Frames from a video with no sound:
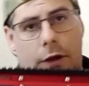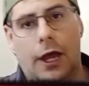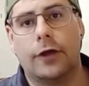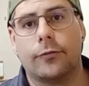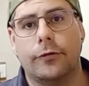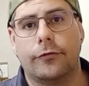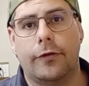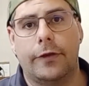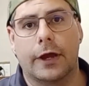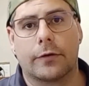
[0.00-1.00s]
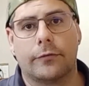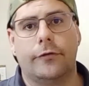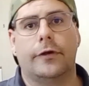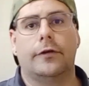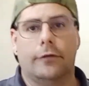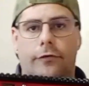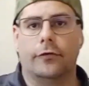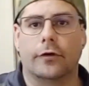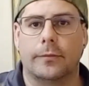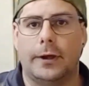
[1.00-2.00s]
as we just did the accuracy test, let's
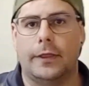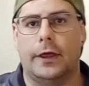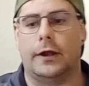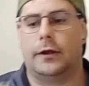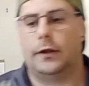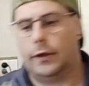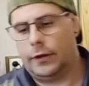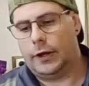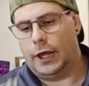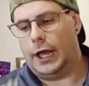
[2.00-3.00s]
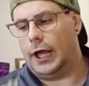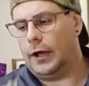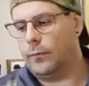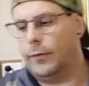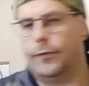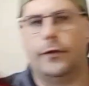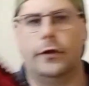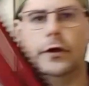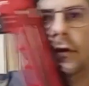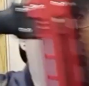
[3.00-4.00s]
talk about that. With
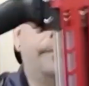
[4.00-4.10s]
the